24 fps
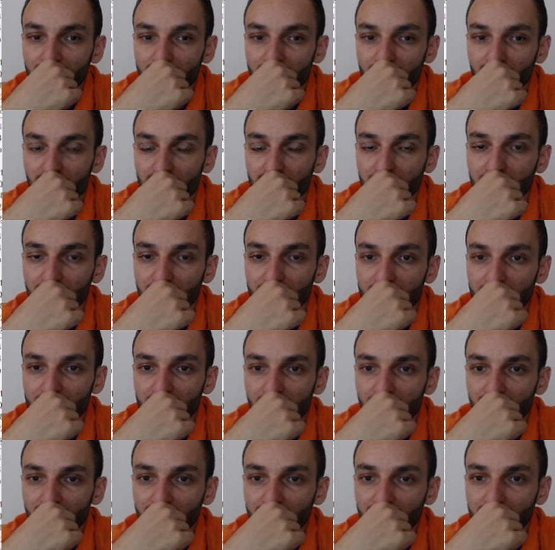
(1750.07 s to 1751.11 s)
Knight
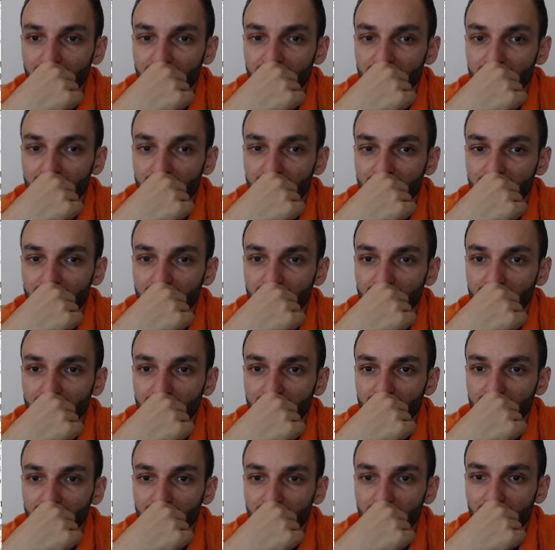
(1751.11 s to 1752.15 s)
fd7,
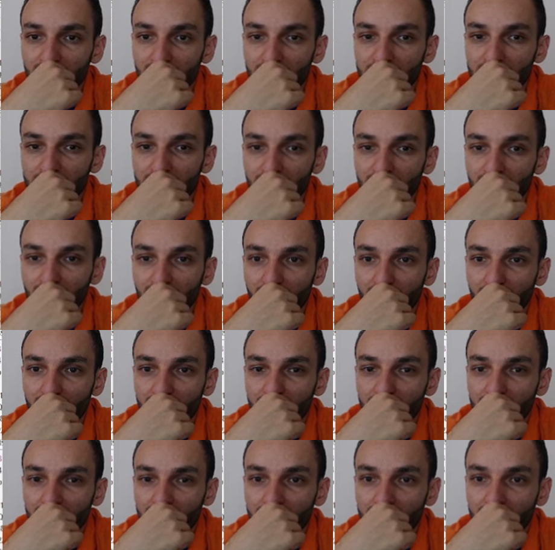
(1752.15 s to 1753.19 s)
knight c5,
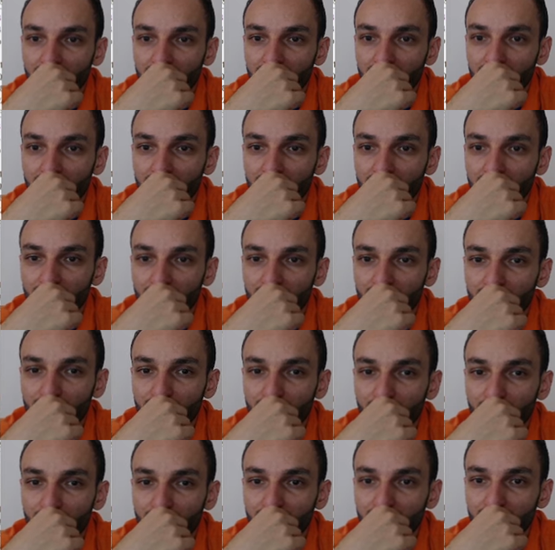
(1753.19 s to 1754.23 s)

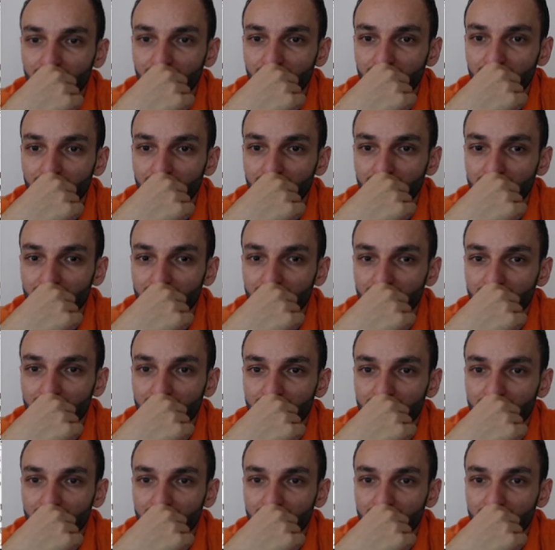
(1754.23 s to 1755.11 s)
I took here.